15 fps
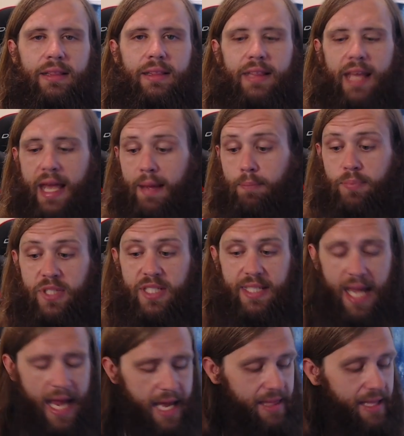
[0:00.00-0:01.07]
they
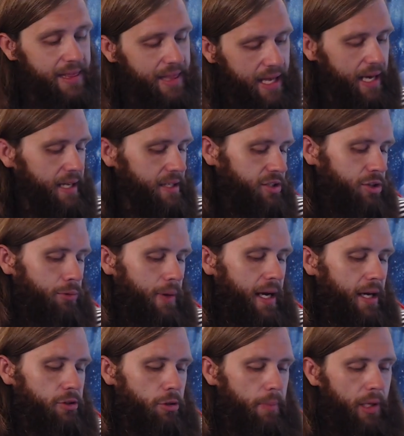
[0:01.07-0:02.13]
say that it is
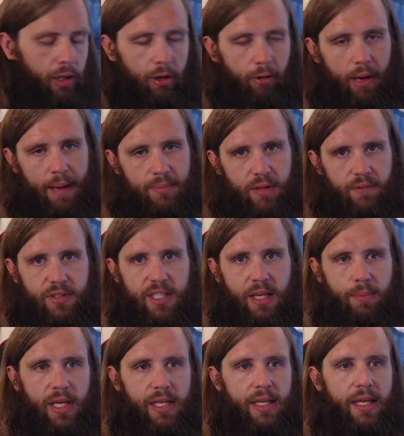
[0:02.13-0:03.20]
300 milligrams of
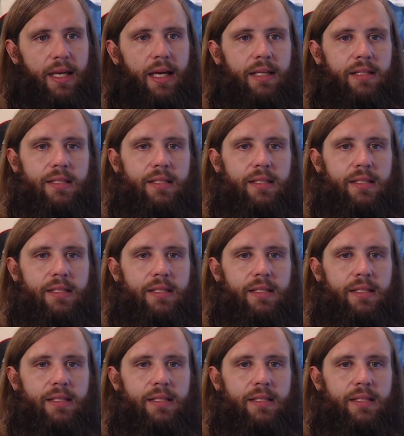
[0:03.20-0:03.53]
CBD and